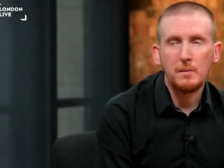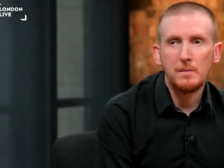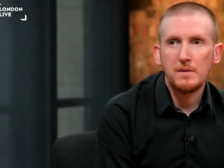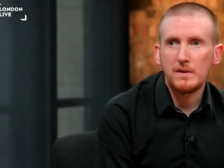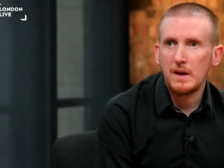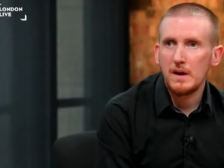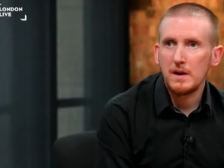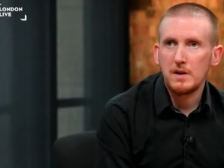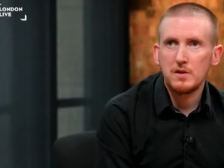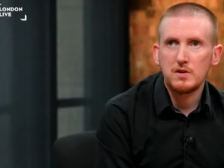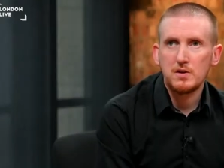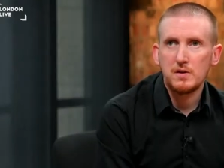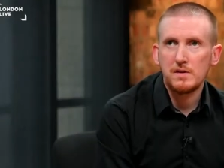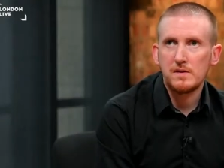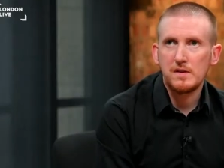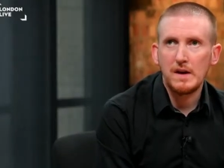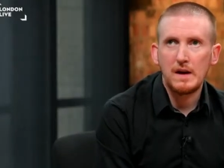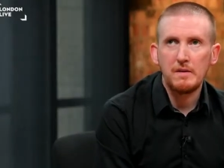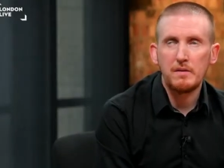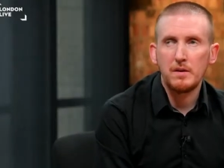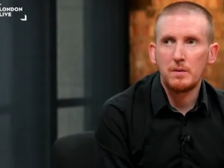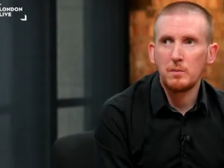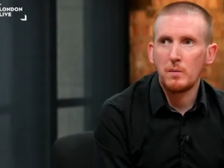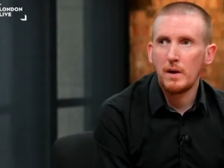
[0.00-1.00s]
was age
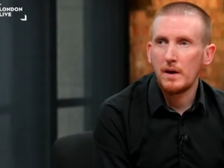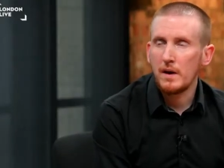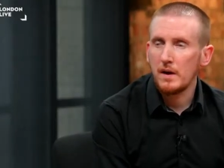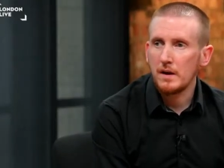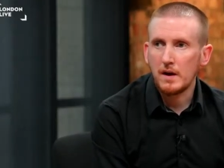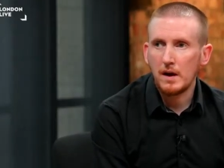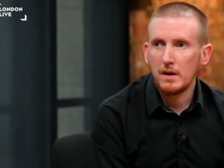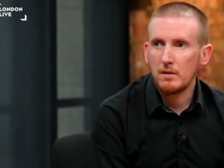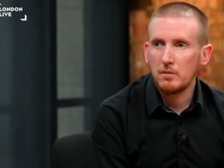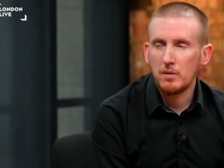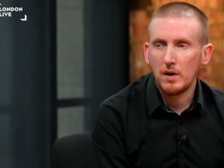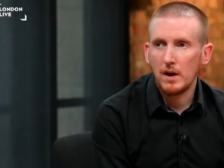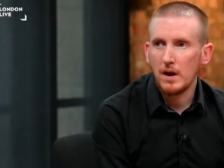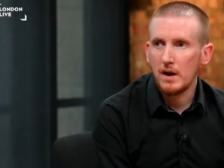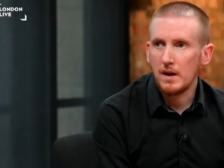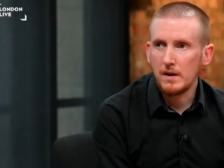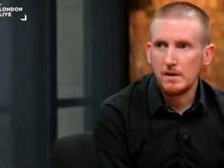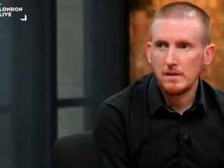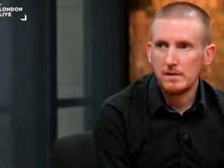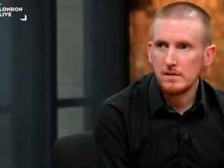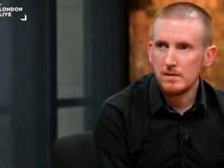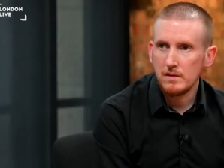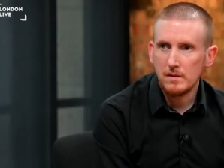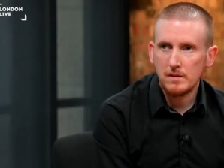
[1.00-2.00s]
7 when I kind of
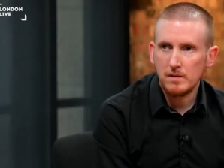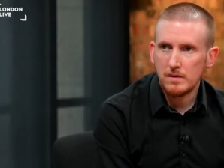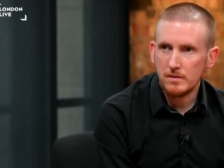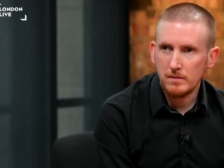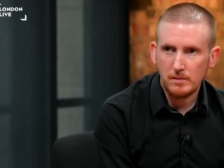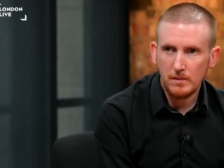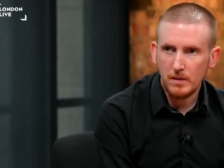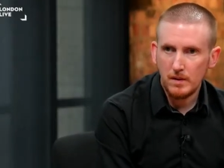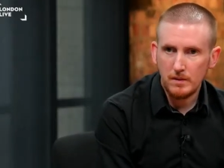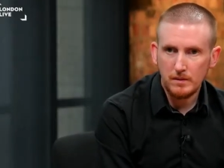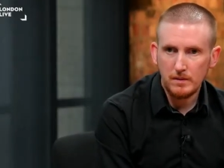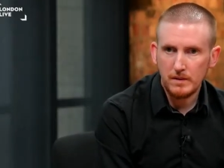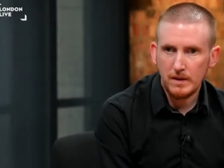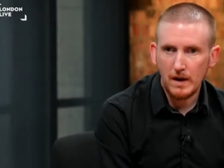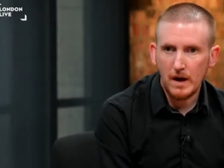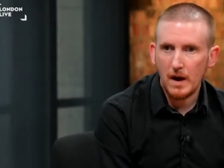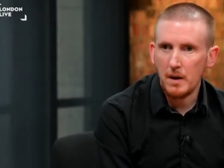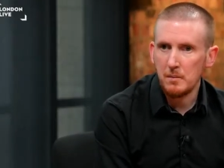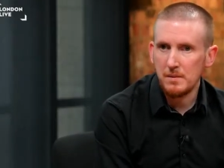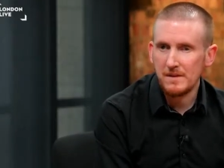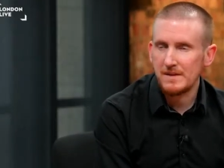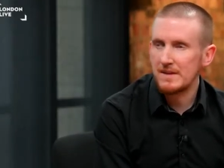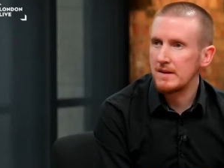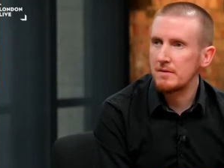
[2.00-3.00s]
realised that
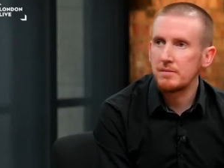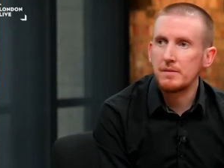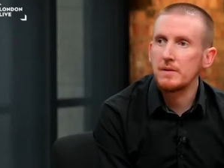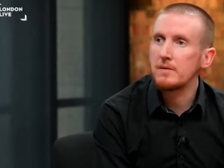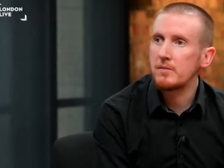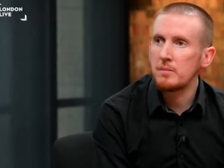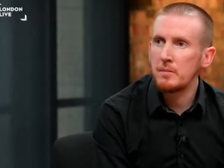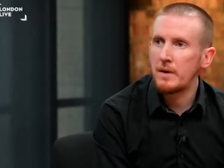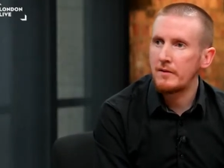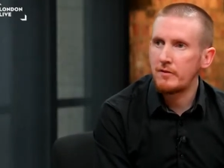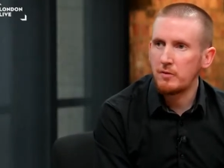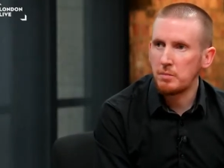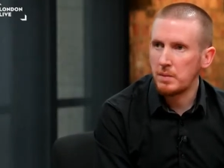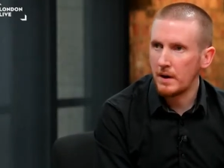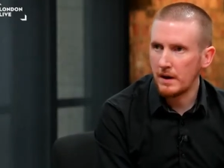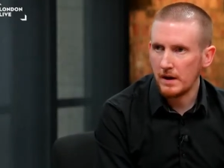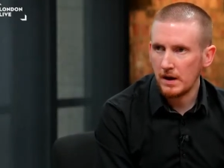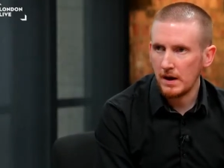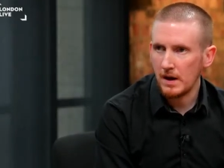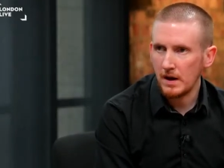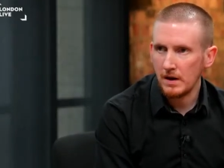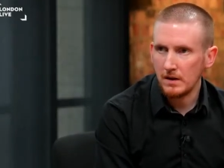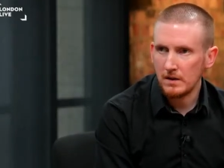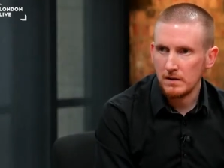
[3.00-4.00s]
I was different from
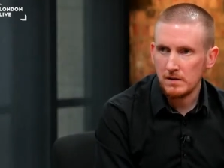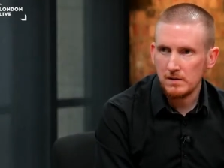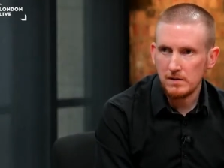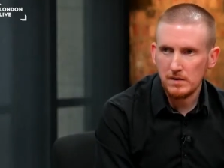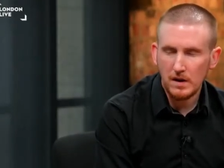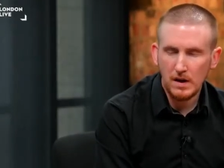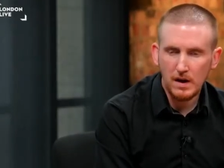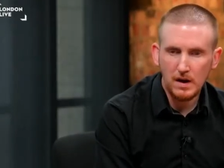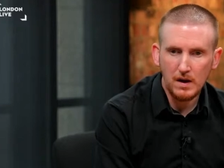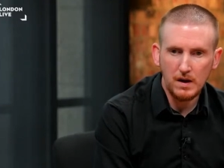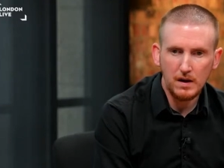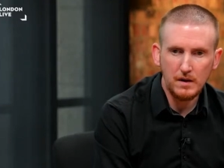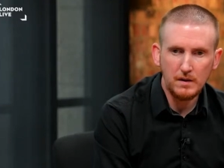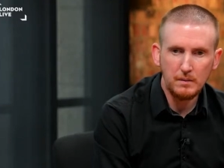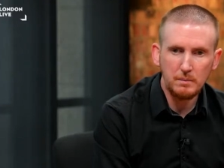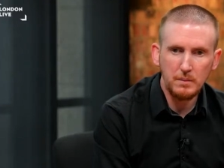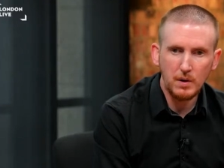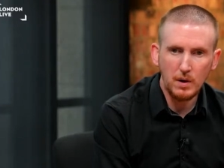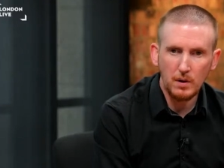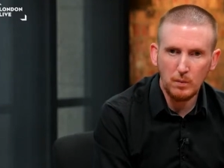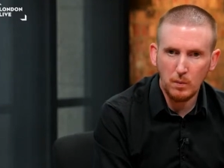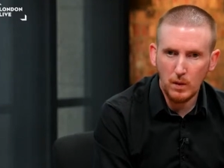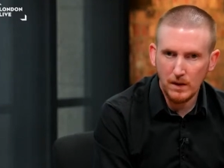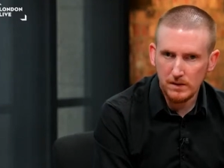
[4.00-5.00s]
everybody else,
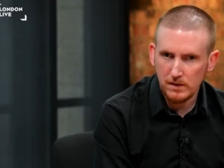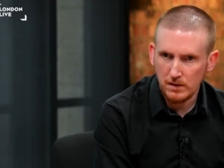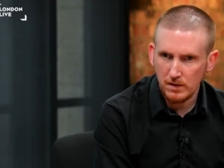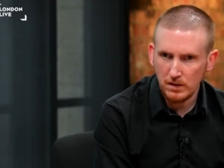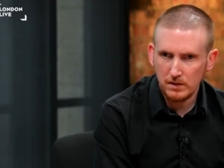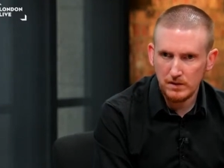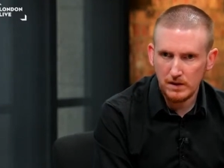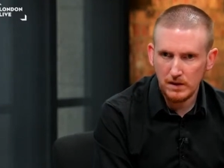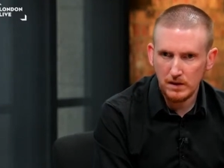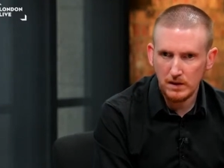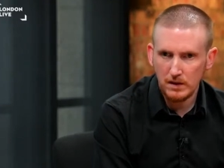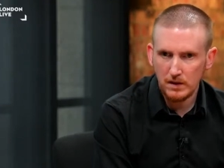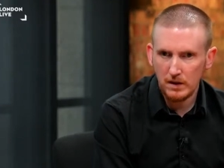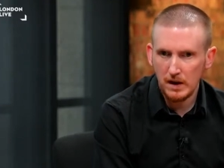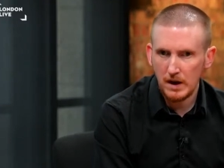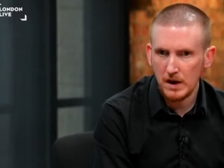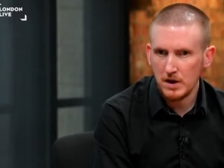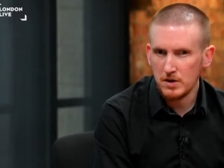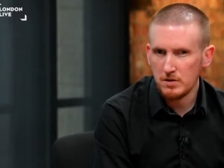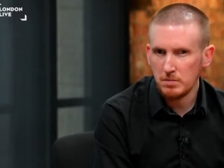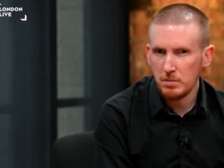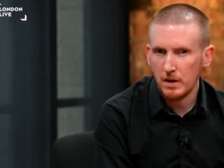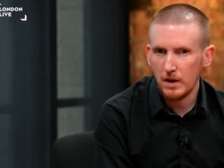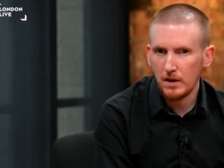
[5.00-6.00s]
but it wasn't until the
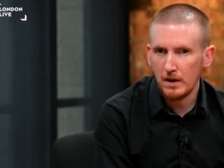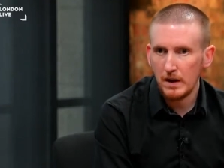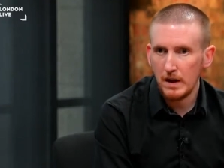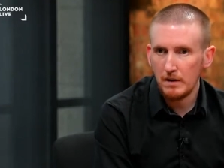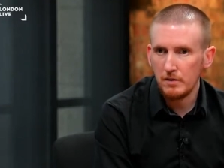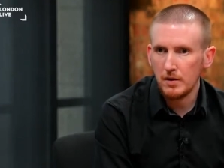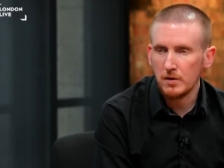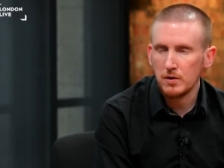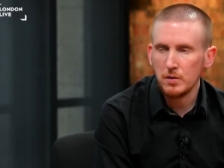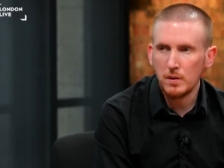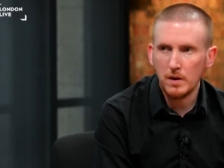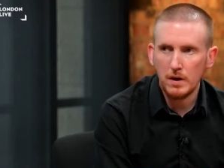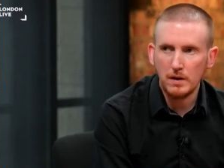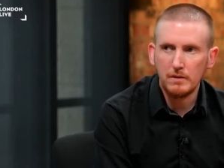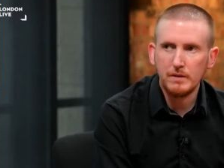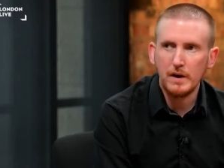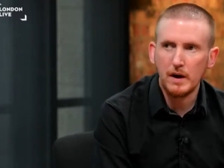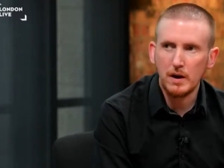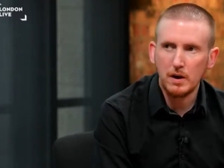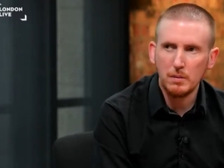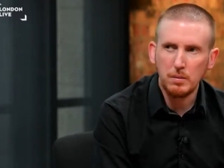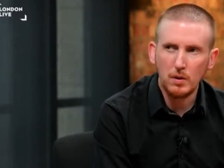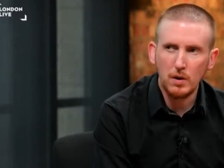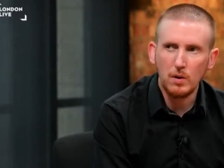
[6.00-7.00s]
age about 11 or 12 that
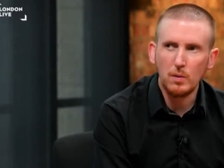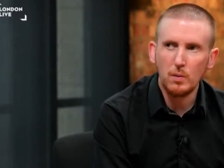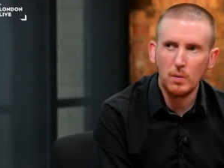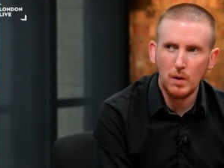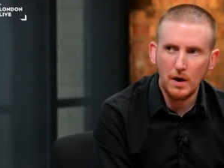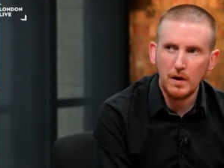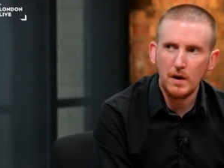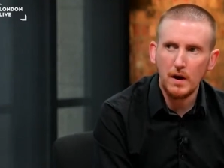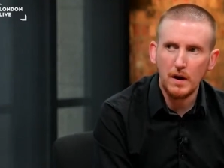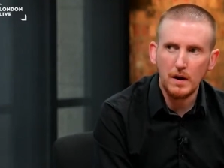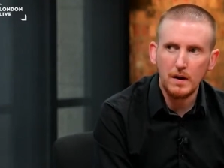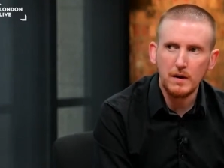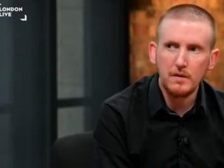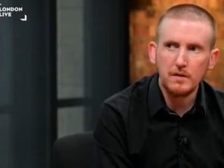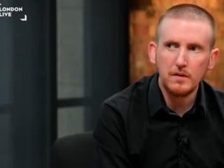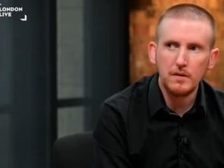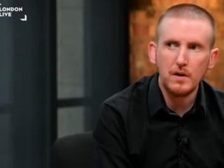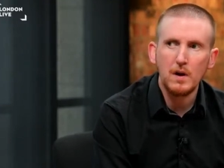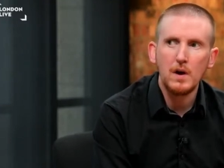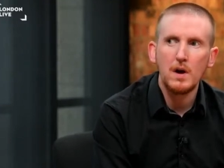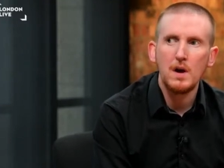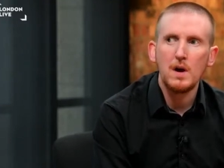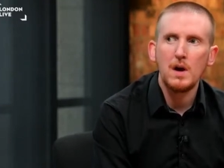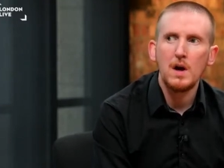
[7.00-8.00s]
I could put a word on it.
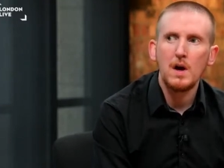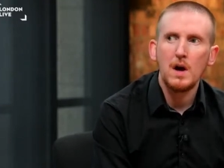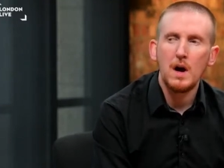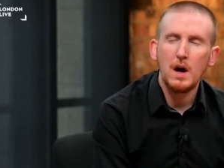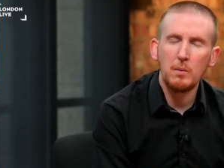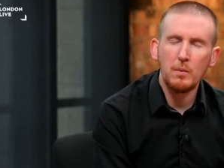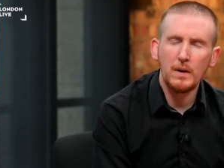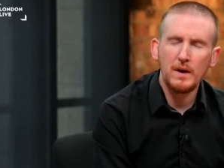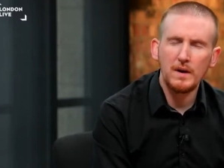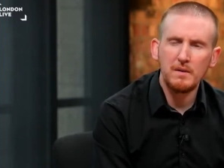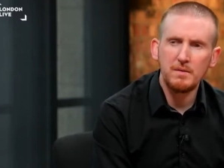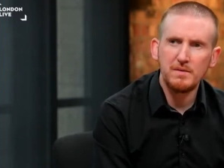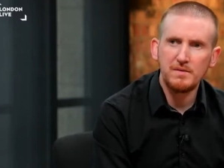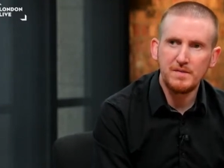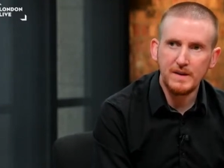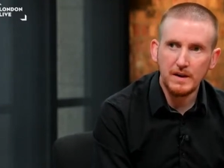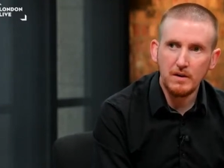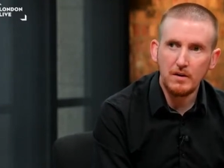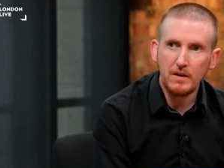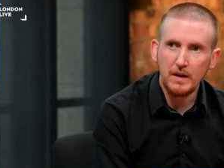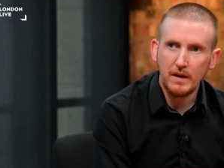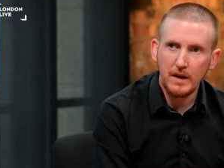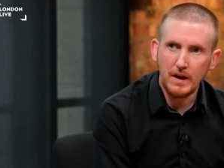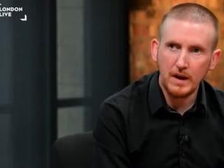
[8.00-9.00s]
And when I
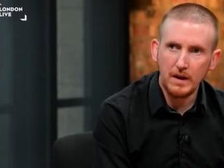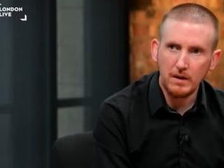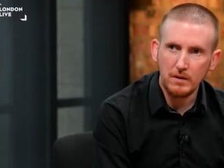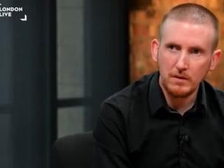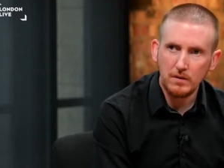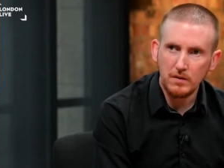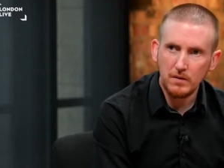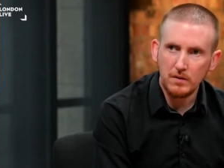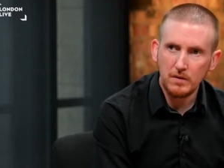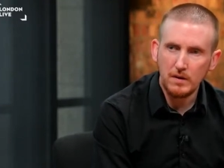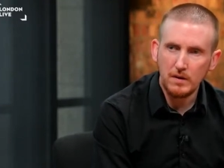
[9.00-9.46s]
figured it out,